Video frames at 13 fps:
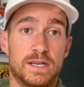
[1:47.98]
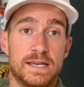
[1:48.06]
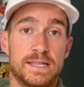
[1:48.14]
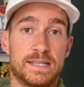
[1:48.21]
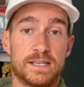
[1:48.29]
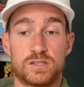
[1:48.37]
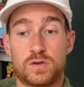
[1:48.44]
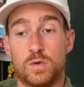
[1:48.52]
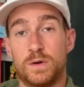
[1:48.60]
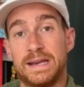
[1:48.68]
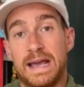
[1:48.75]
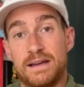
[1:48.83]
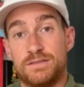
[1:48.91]
that is
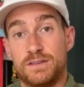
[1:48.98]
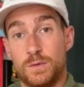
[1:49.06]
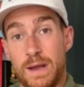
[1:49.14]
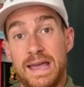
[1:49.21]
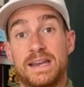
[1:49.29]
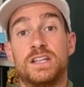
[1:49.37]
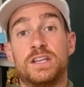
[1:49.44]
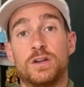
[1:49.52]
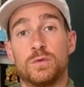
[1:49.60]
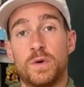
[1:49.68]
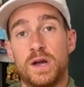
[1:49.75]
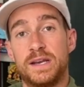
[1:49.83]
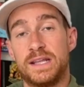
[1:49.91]
going to have you ending your
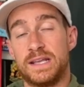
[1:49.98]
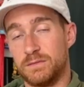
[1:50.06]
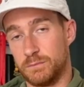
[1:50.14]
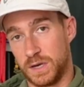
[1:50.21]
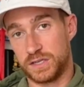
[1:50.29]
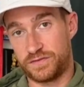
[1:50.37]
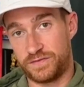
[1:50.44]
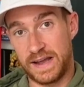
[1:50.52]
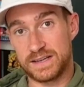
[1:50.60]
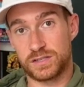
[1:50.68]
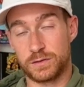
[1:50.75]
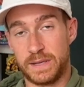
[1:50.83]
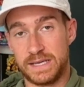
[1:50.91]
run in much
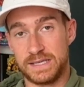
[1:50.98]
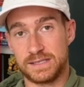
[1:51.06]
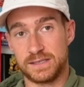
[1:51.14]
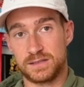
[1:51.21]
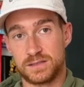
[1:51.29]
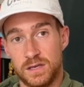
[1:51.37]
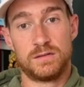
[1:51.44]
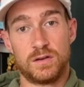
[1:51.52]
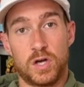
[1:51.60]
faster paces.